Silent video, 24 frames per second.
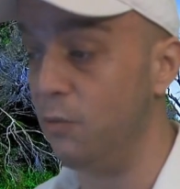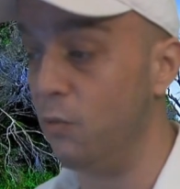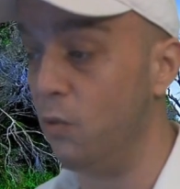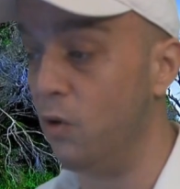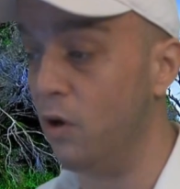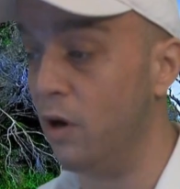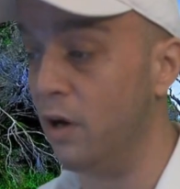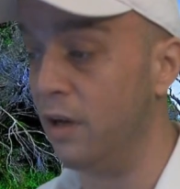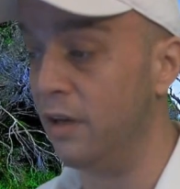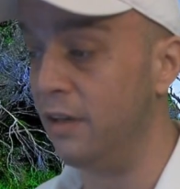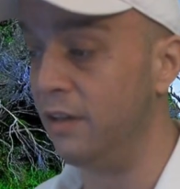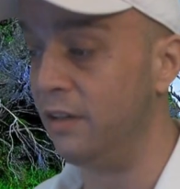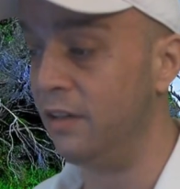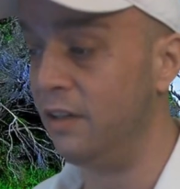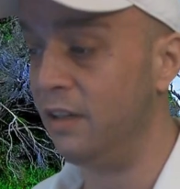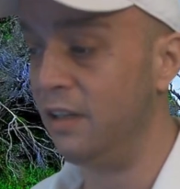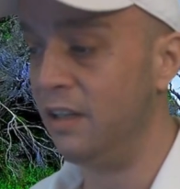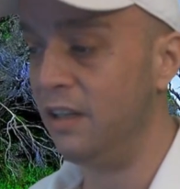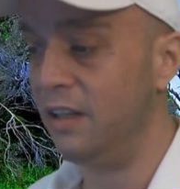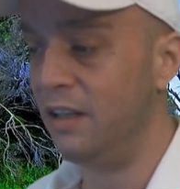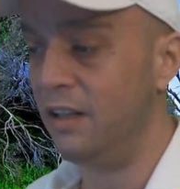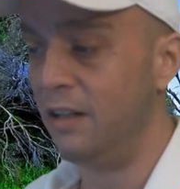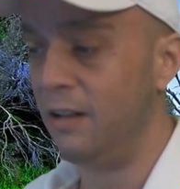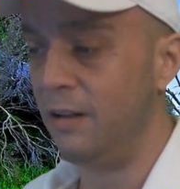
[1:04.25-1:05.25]
One,
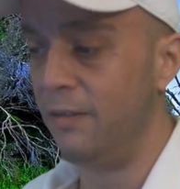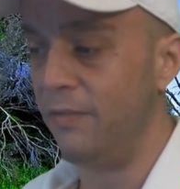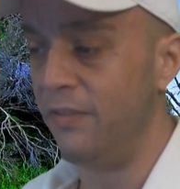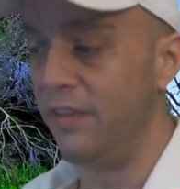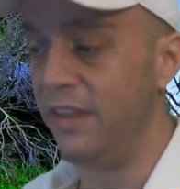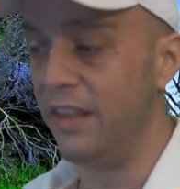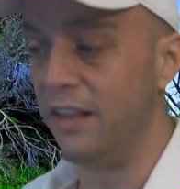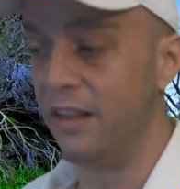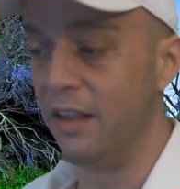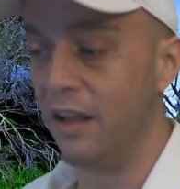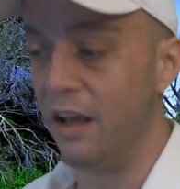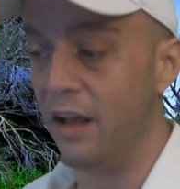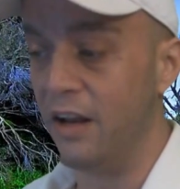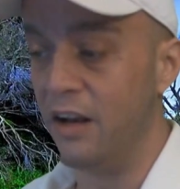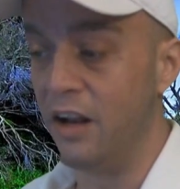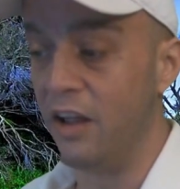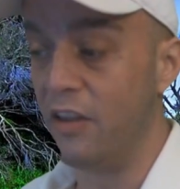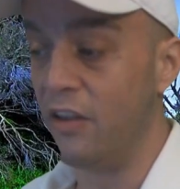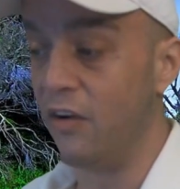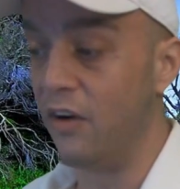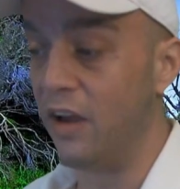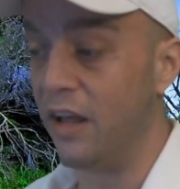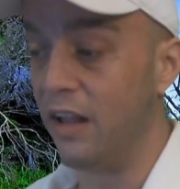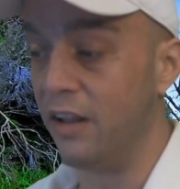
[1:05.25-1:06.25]
the
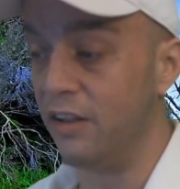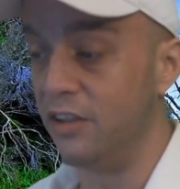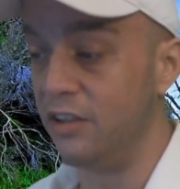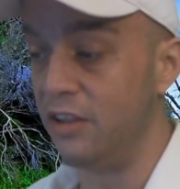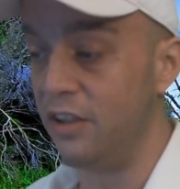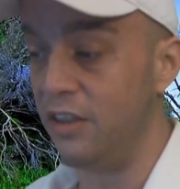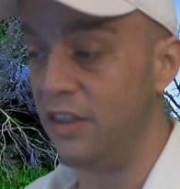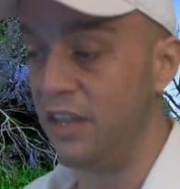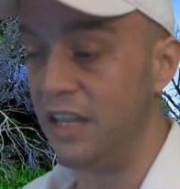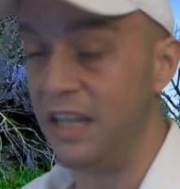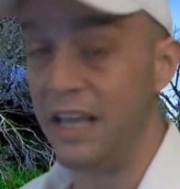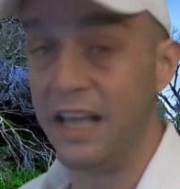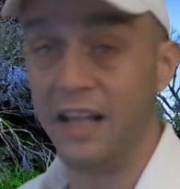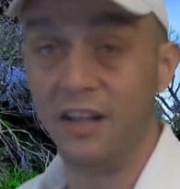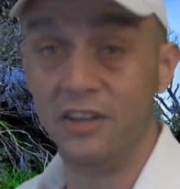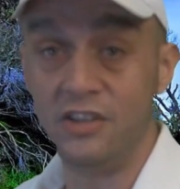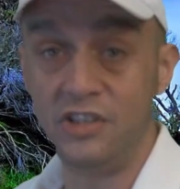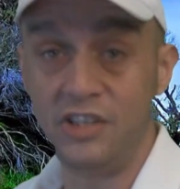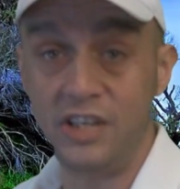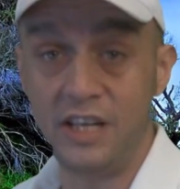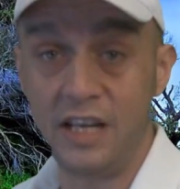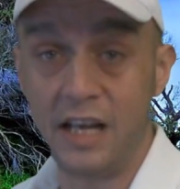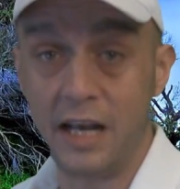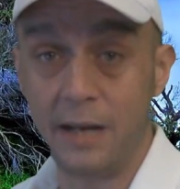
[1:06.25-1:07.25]

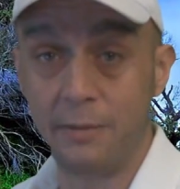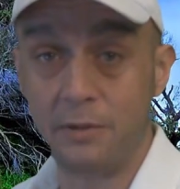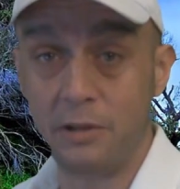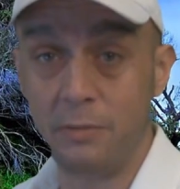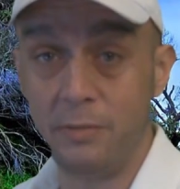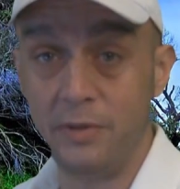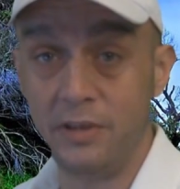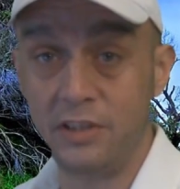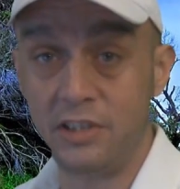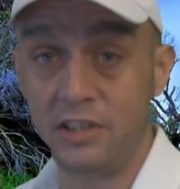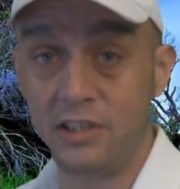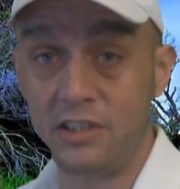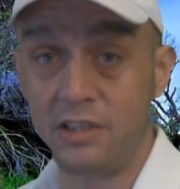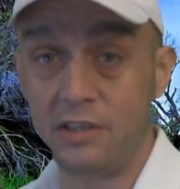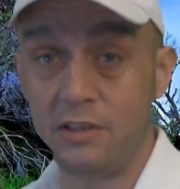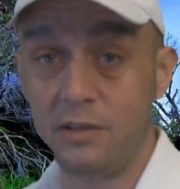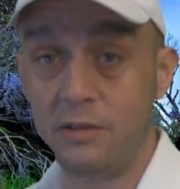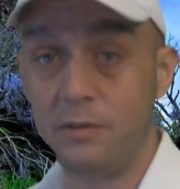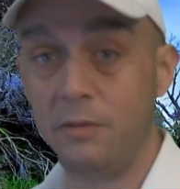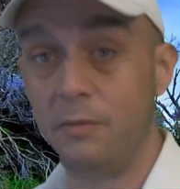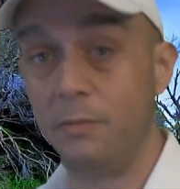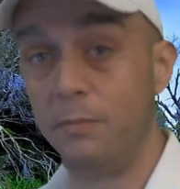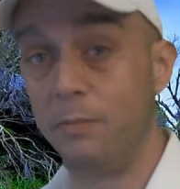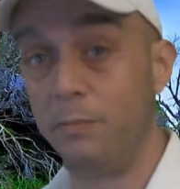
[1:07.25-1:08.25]
LG Optimus
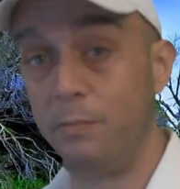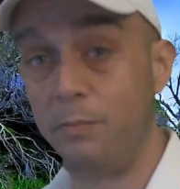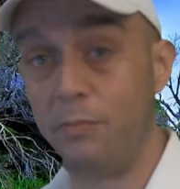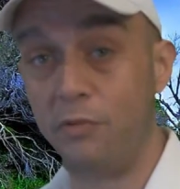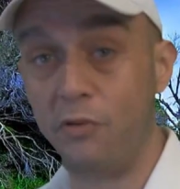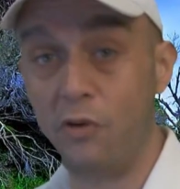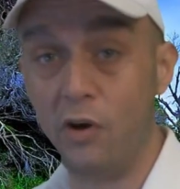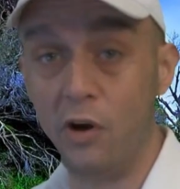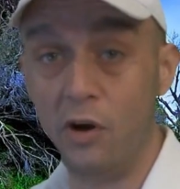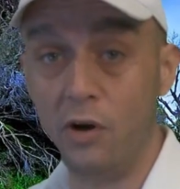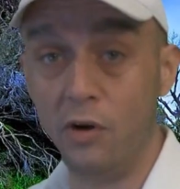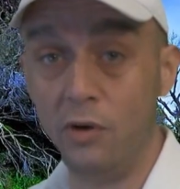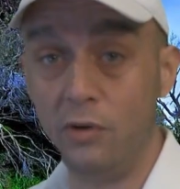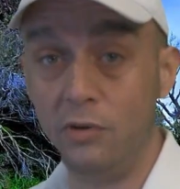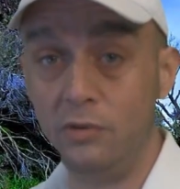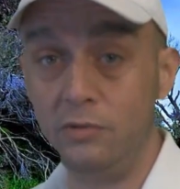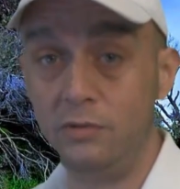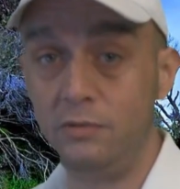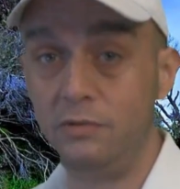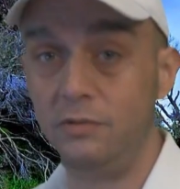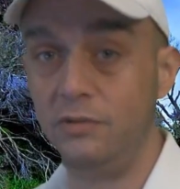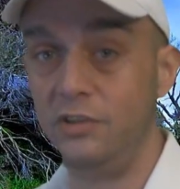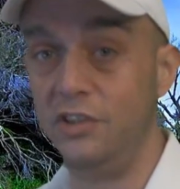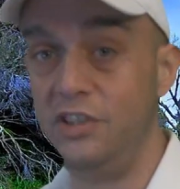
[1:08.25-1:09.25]

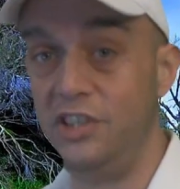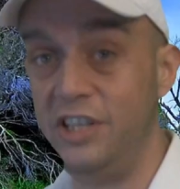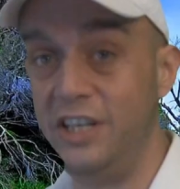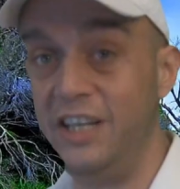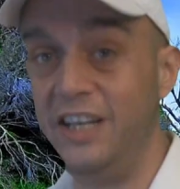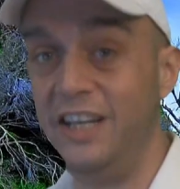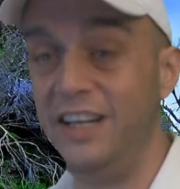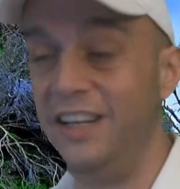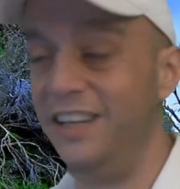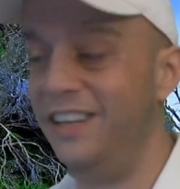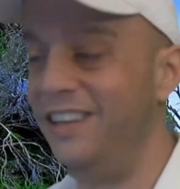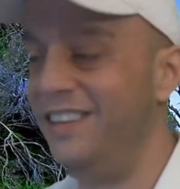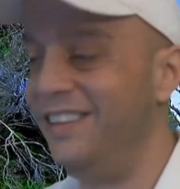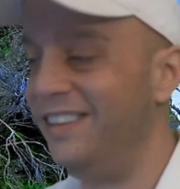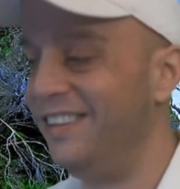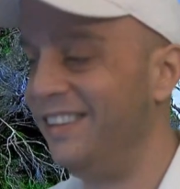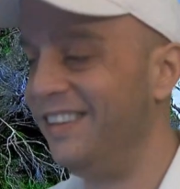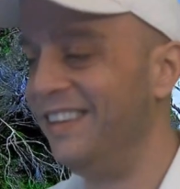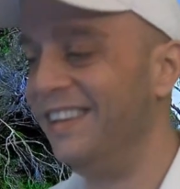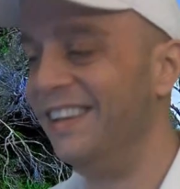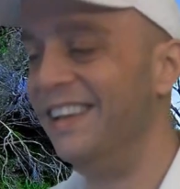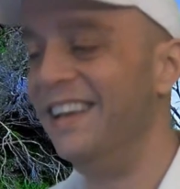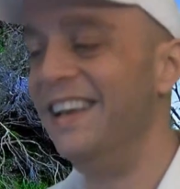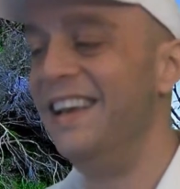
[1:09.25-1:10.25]
Pro G.
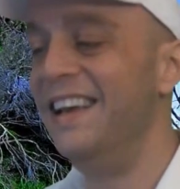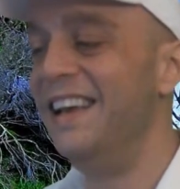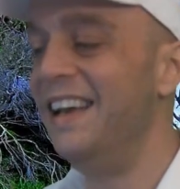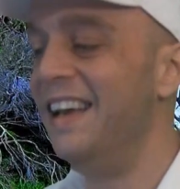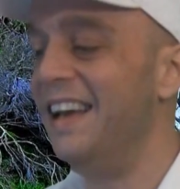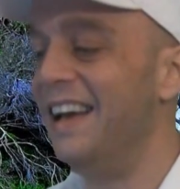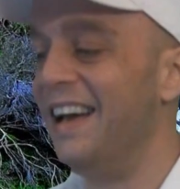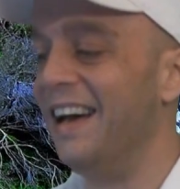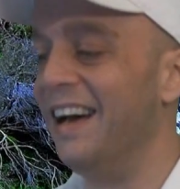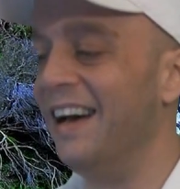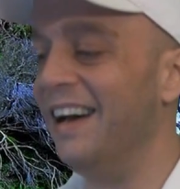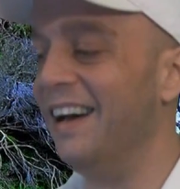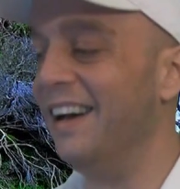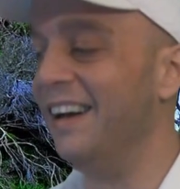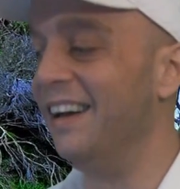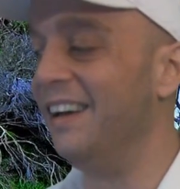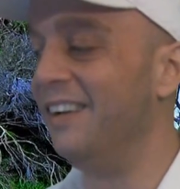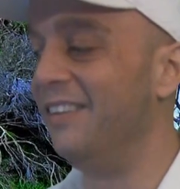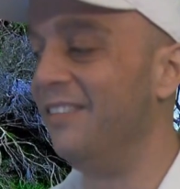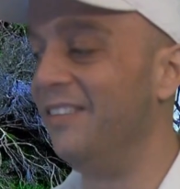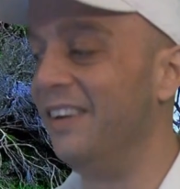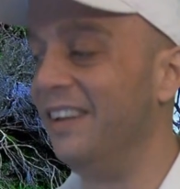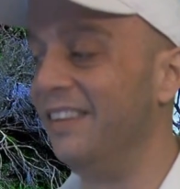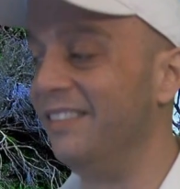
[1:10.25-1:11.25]

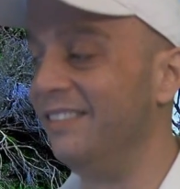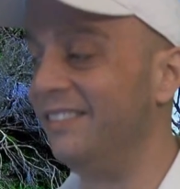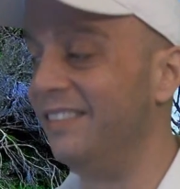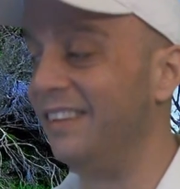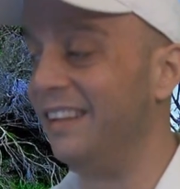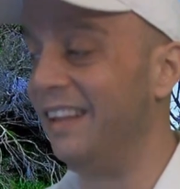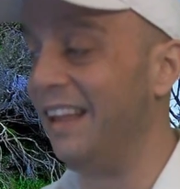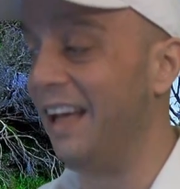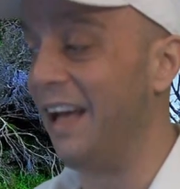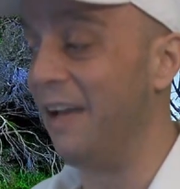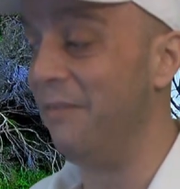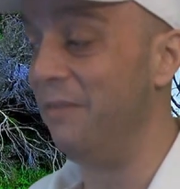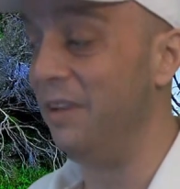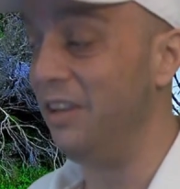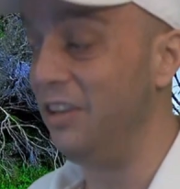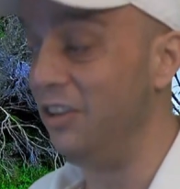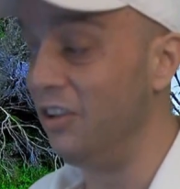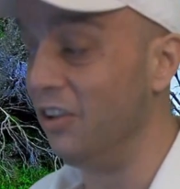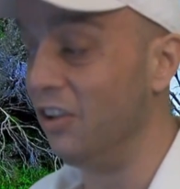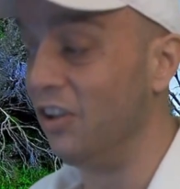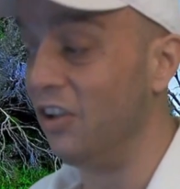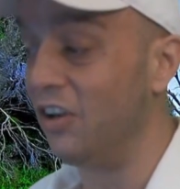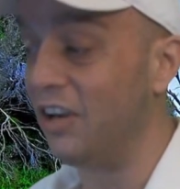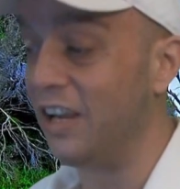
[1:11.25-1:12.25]
Well, I mean,
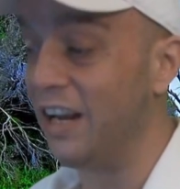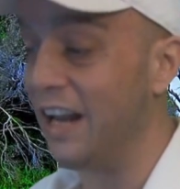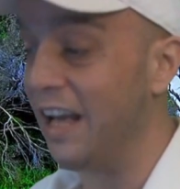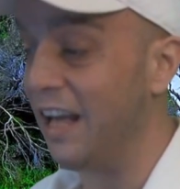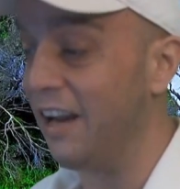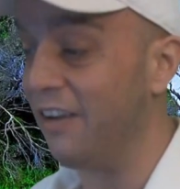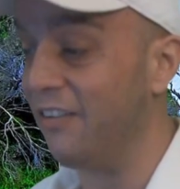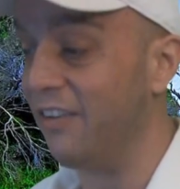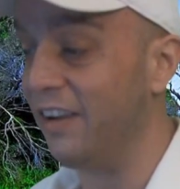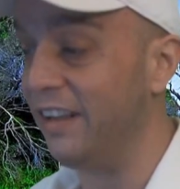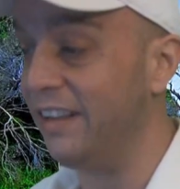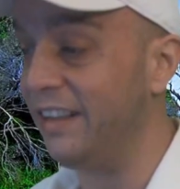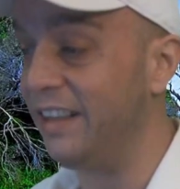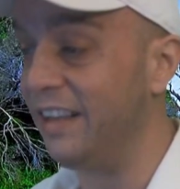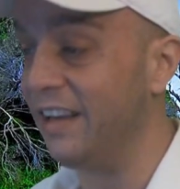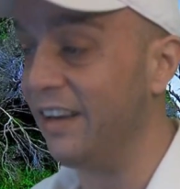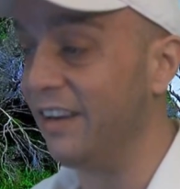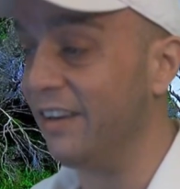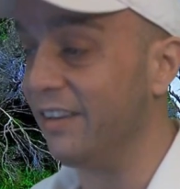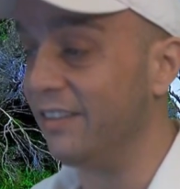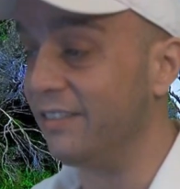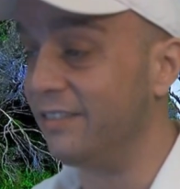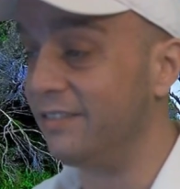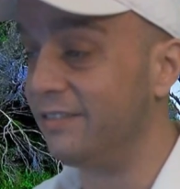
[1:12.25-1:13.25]
you're looking at it right
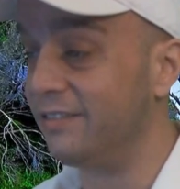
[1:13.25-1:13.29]
there.